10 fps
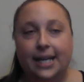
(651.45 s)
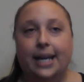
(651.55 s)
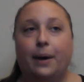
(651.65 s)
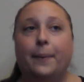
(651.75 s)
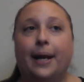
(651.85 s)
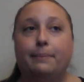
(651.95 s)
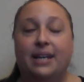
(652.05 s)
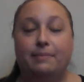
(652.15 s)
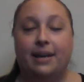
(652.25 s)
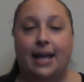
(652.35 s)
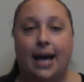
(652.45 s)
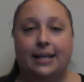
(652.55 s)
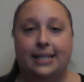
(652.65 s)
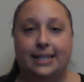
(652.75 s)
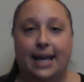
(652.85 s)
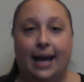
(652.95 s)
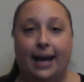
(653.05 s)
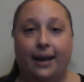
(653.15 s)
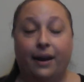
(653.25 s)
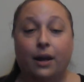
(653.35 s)
And what I mean by that is
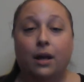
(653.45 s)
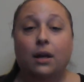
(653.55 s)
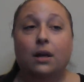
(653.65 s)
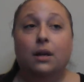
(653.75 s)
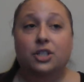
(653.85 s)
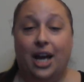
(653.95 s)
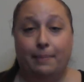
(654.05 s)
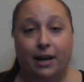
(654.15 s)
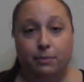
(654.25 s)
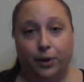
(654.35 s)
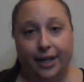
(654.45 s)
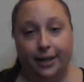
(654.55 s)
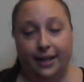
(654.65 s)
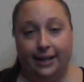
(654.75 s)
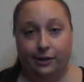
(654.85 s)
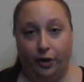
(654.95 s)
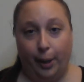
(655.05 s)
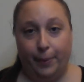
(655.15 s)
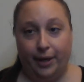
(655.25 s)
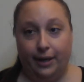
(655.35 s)
that Chad Michael Murray and Hilary
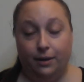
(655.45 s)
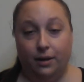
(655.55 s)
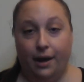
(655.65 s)
Burton